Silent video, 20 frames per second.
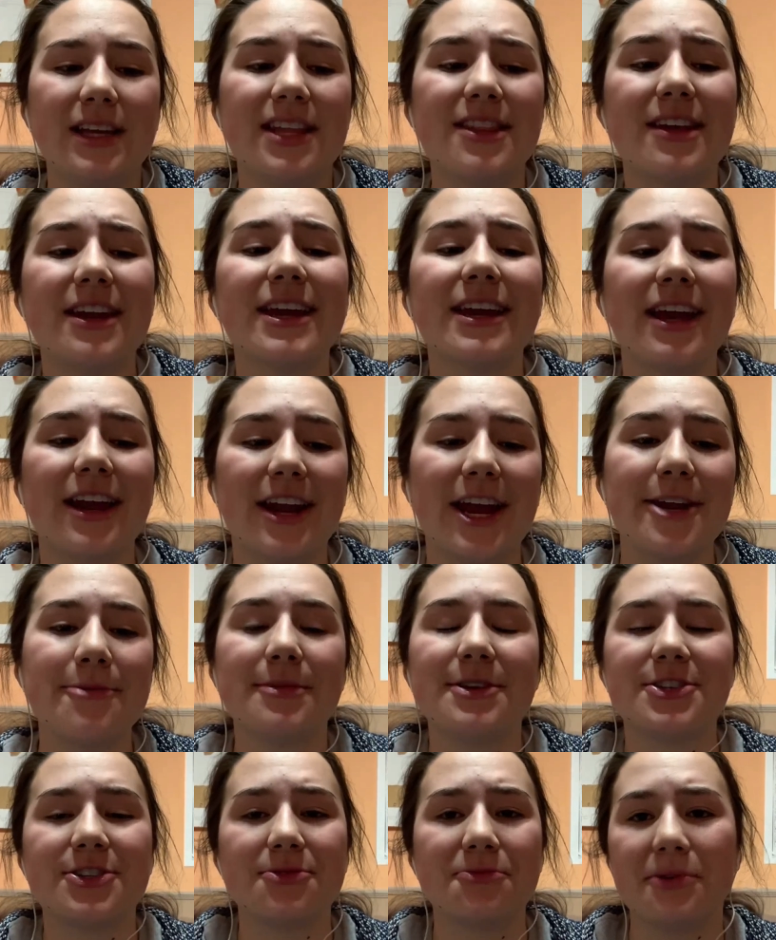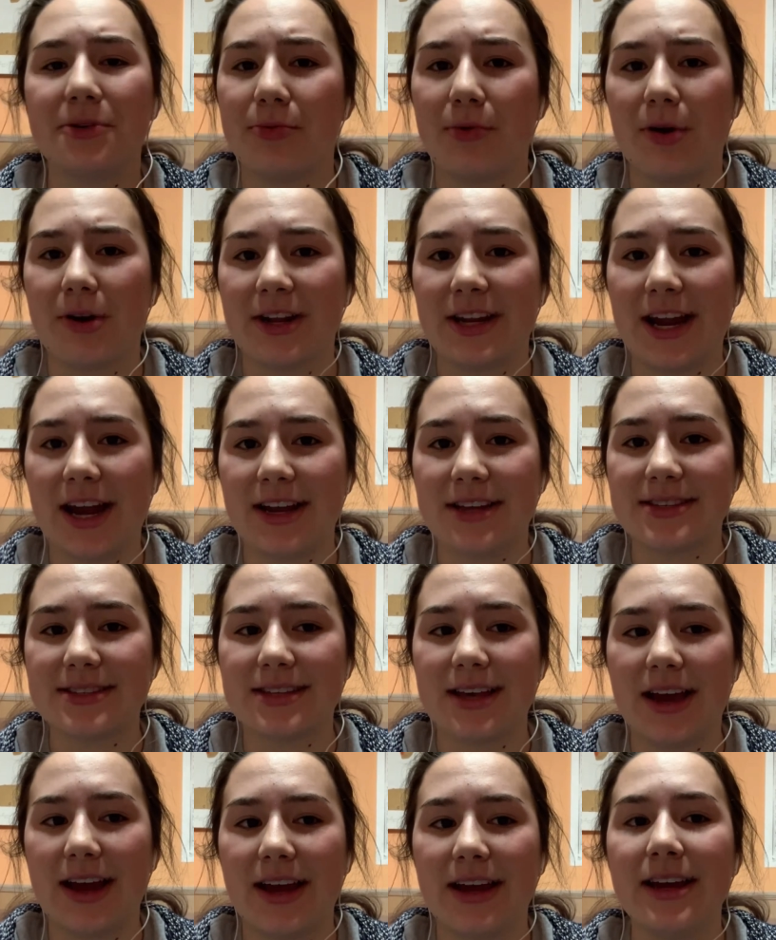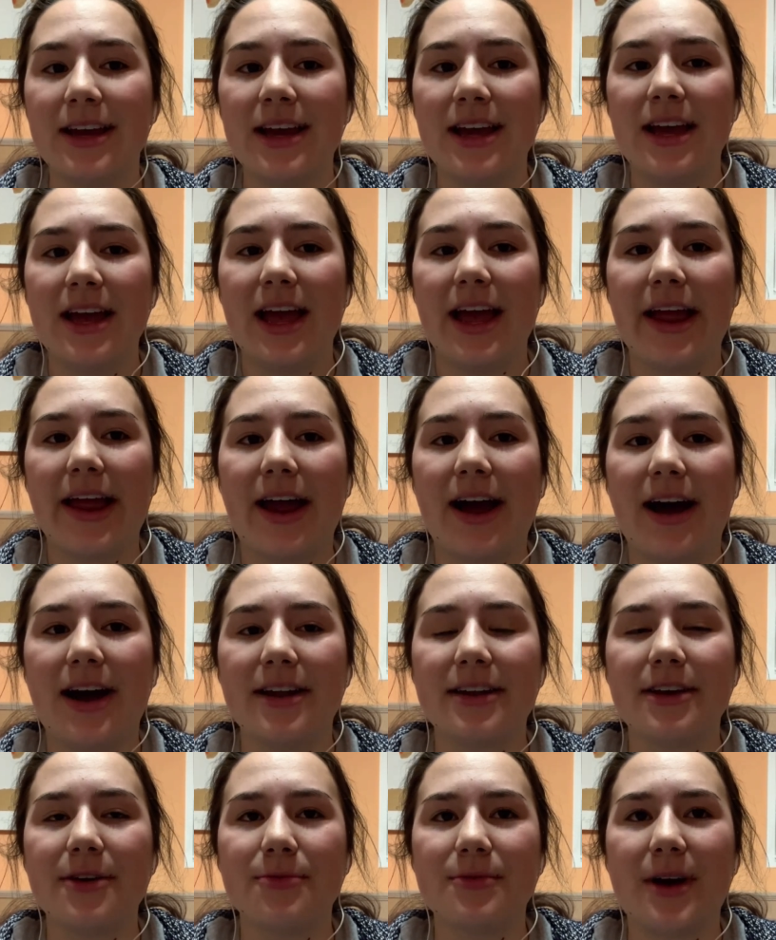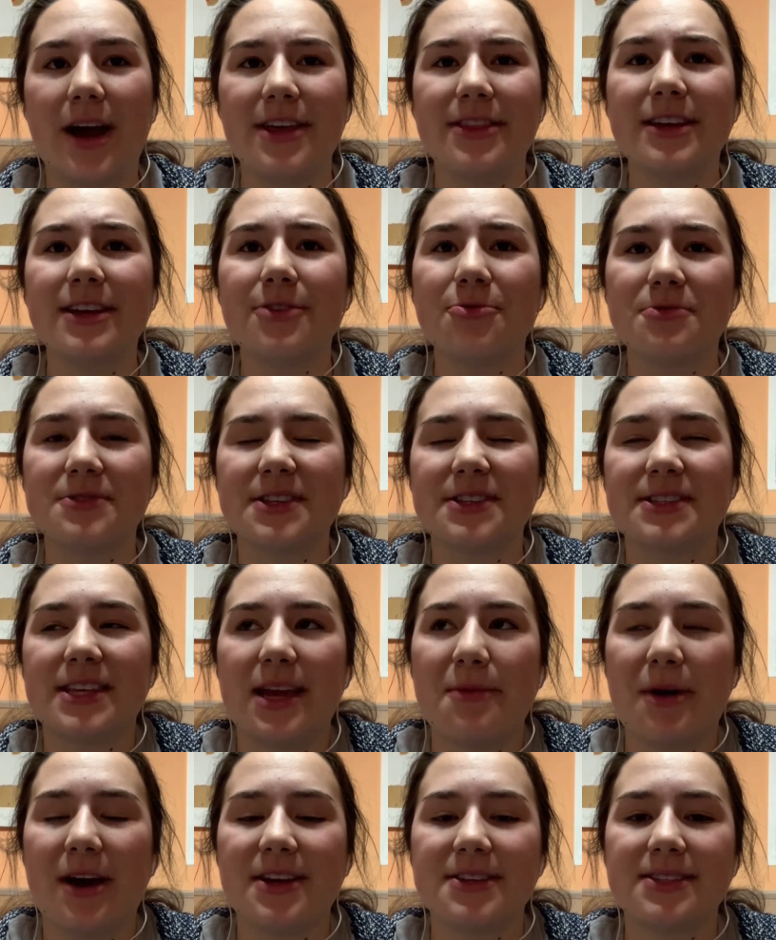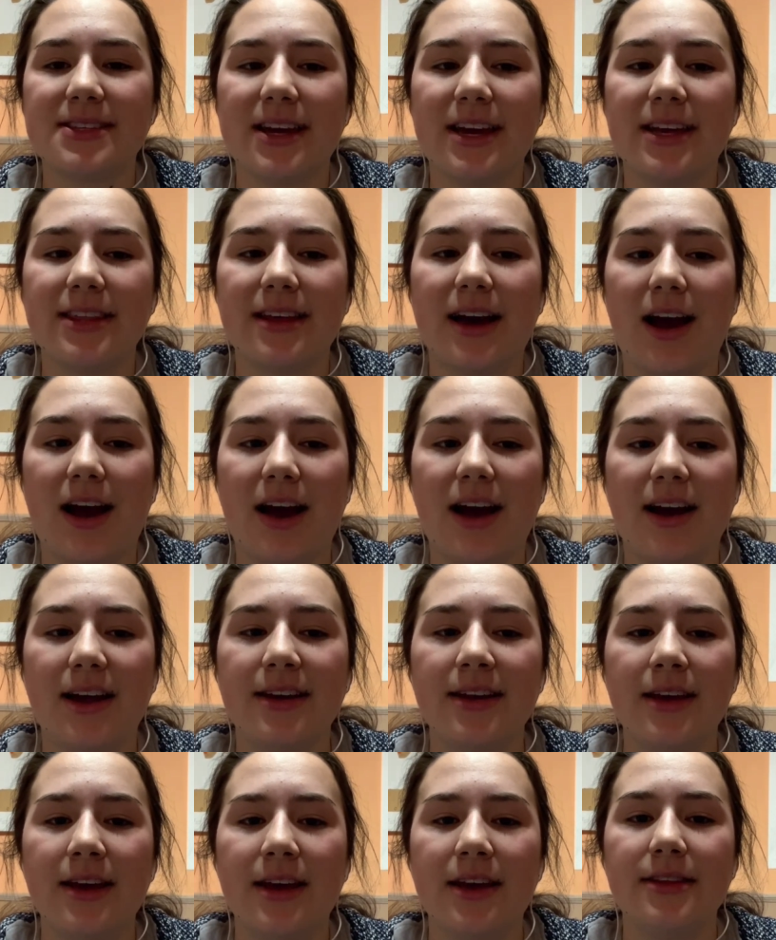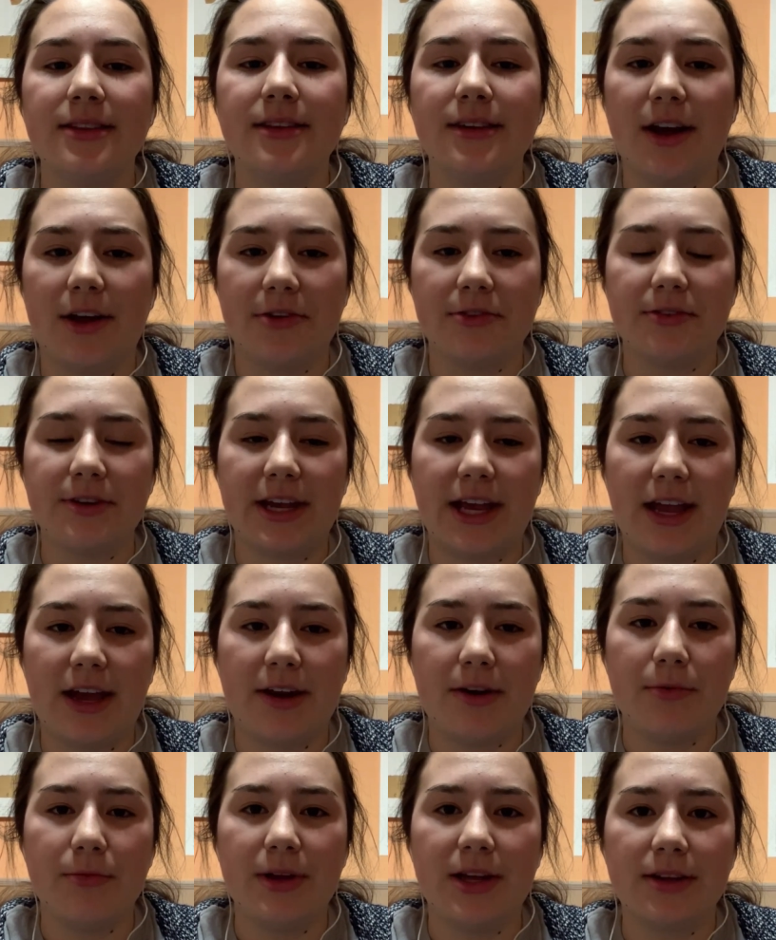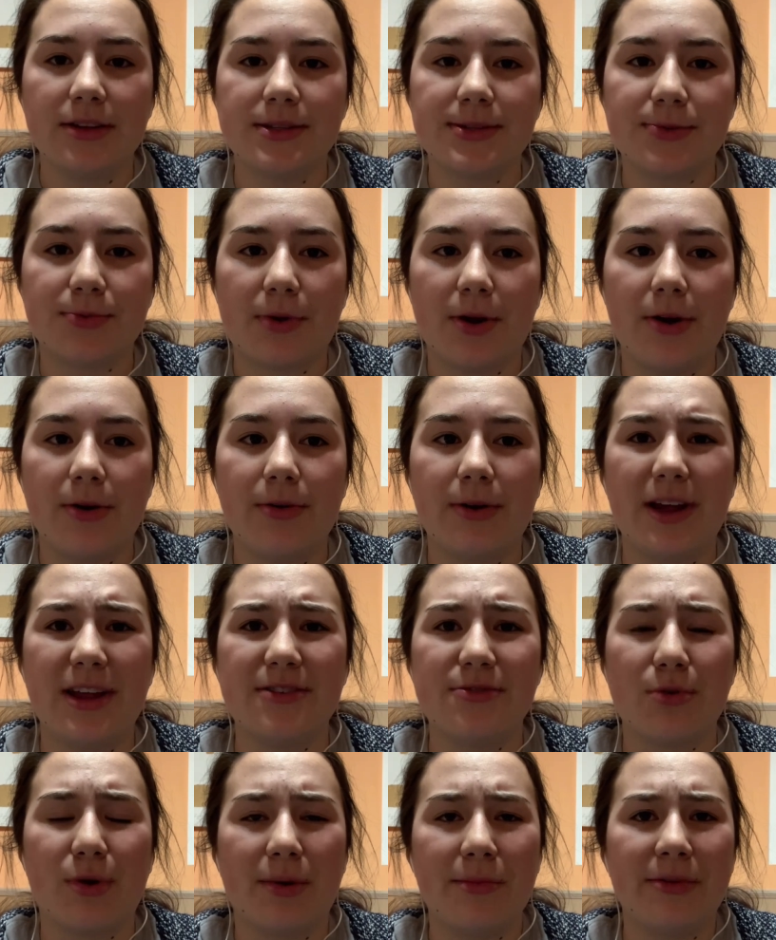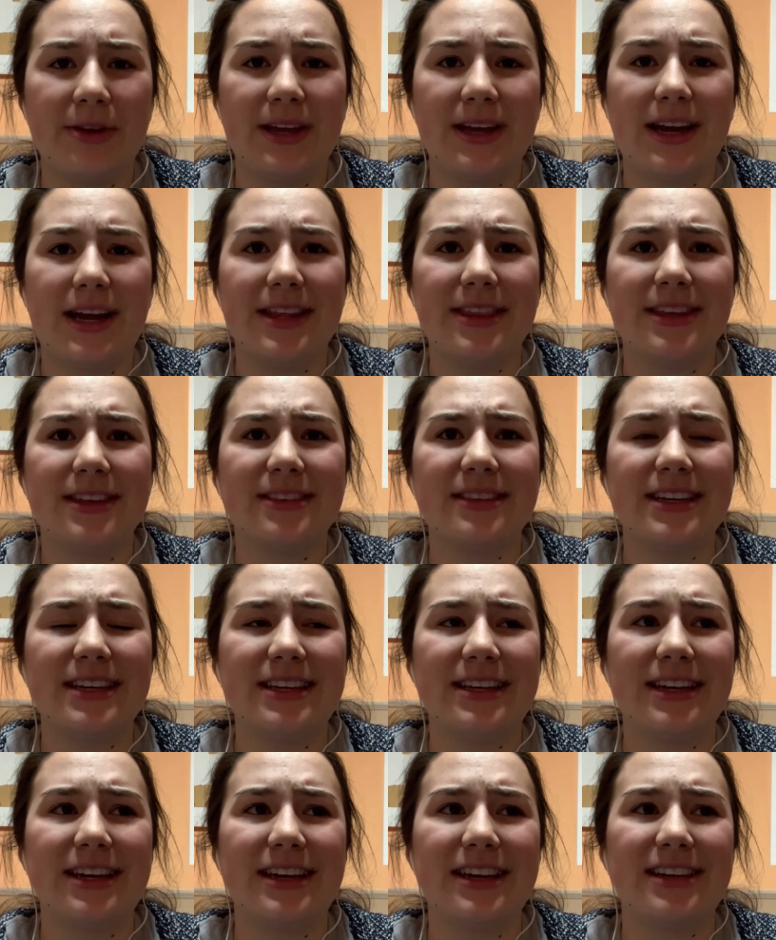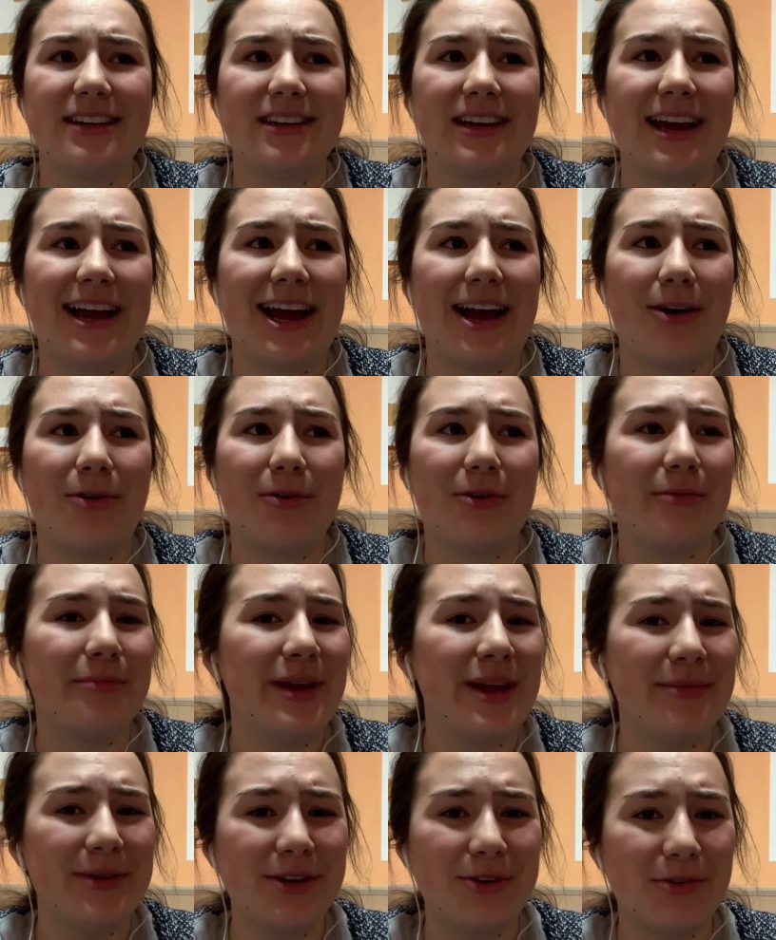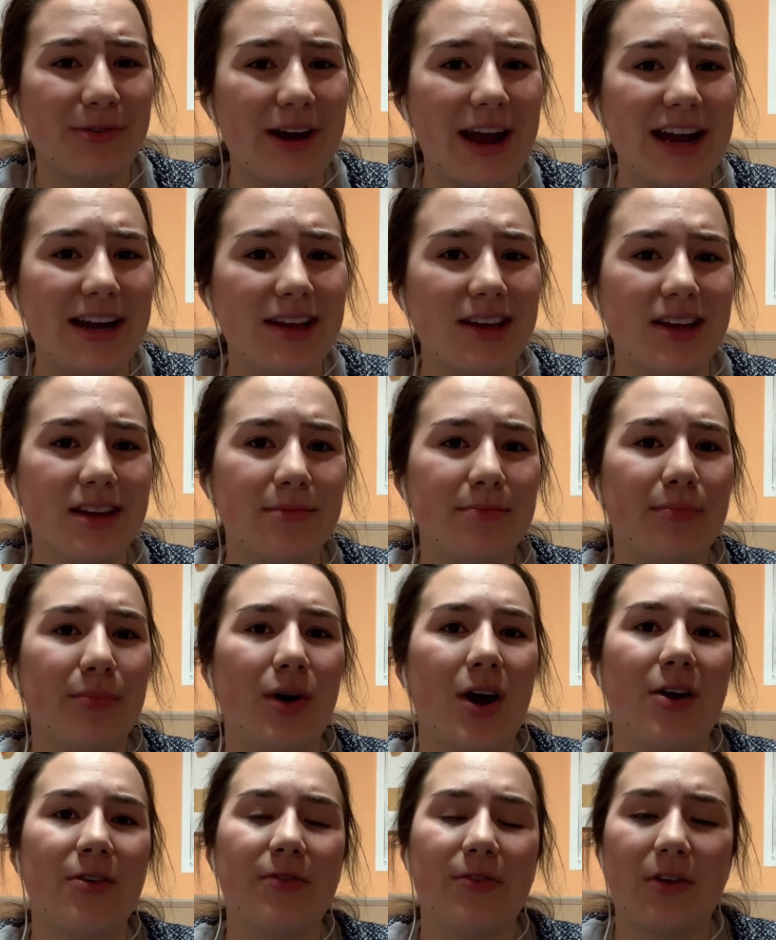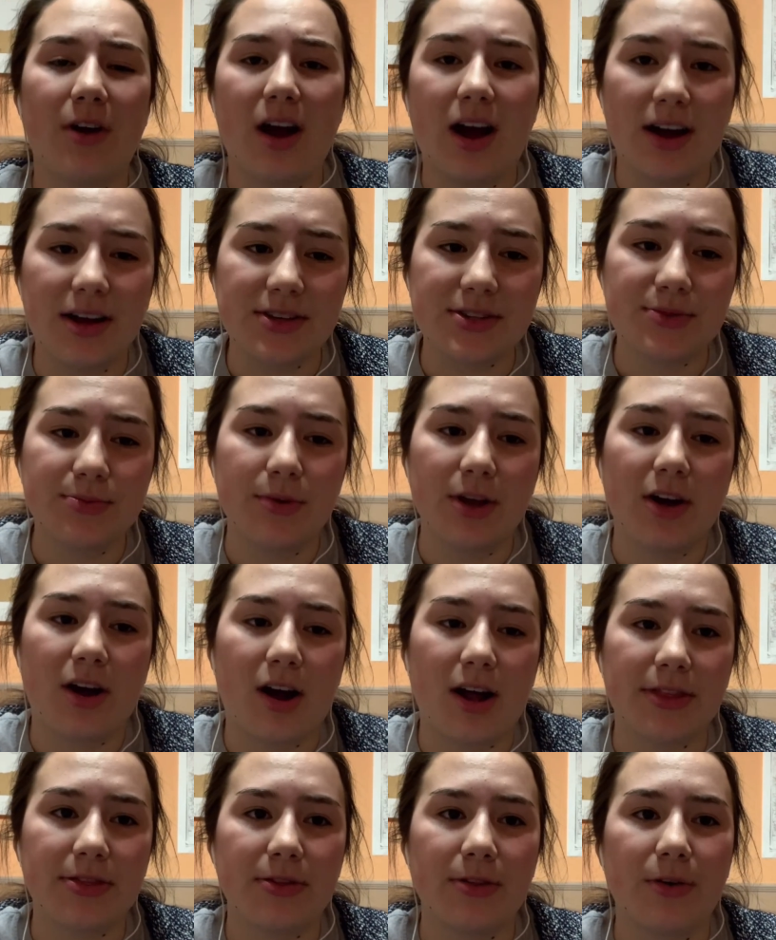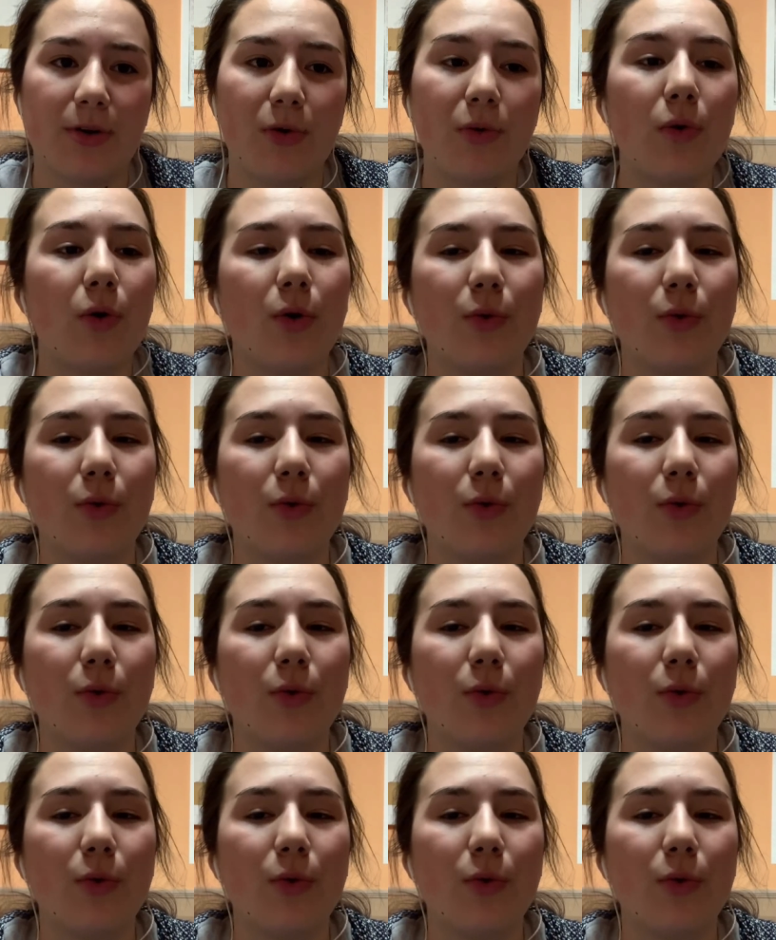And then again, I had mentioned we wrote an essay, and I think it was the same essay that the other candidate weekends wrote, and normally I think they get an hour maybe to write it, but for us, we got the whole